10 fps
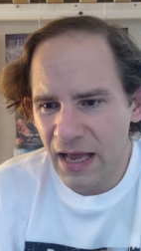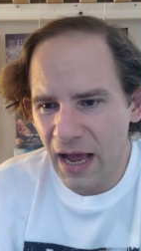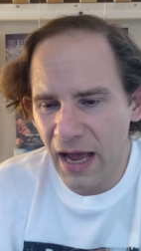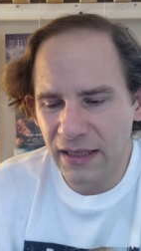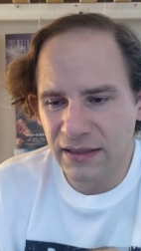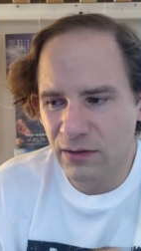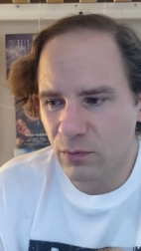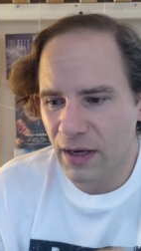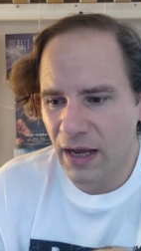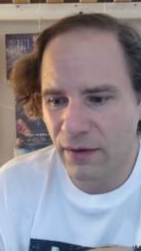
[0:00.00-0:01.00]
And then
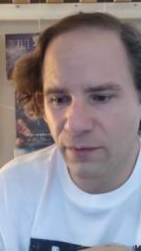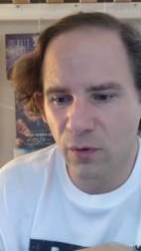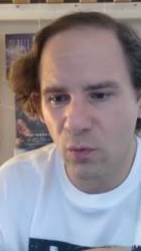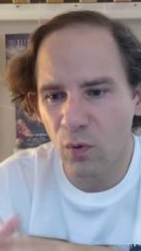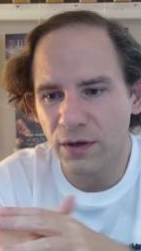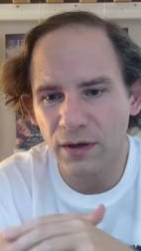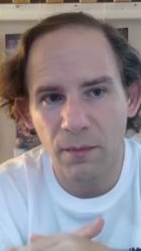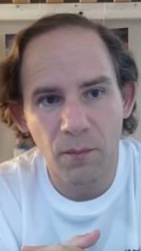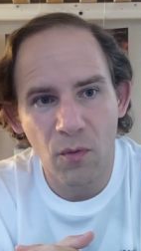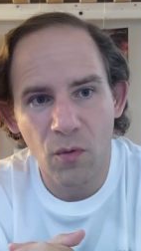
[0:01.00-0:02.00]
we have one
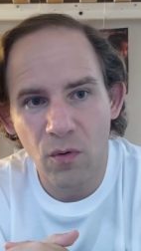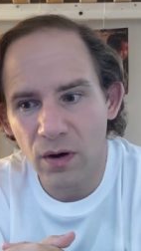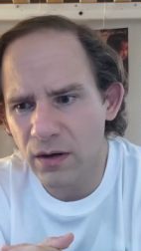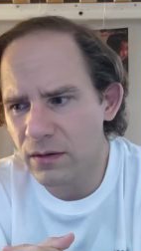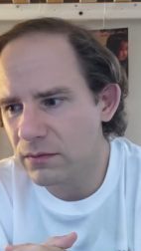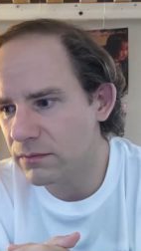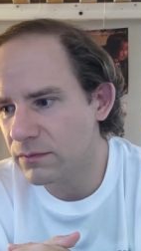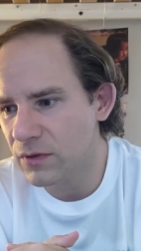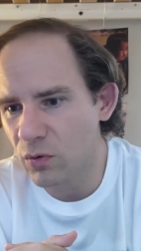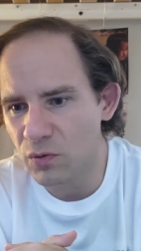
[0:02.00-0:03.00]
more
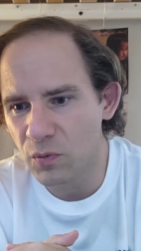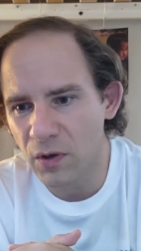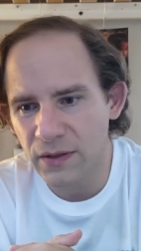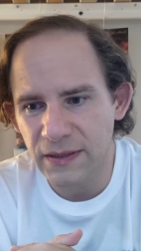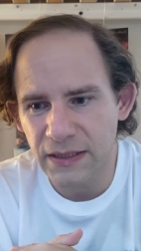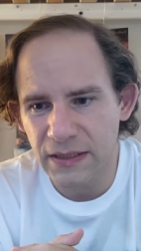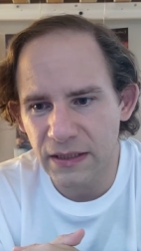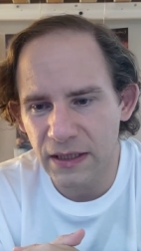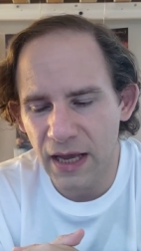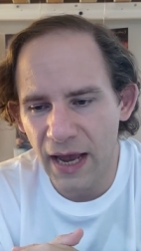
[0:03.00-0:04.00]

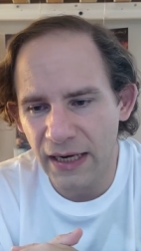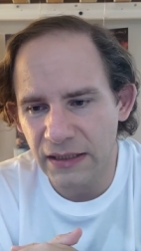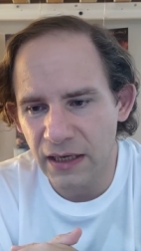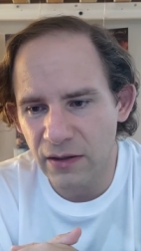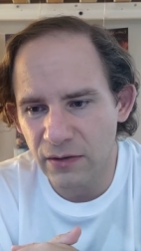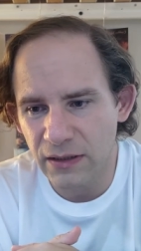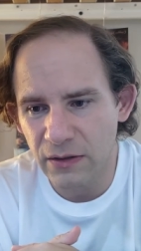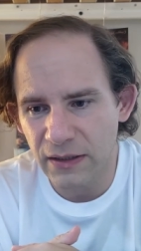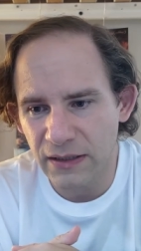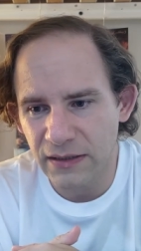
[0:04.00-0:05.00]
noteworthy actor
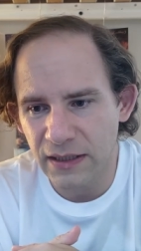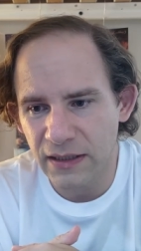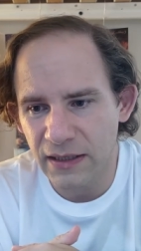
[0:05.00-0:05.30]
uh, that's uh,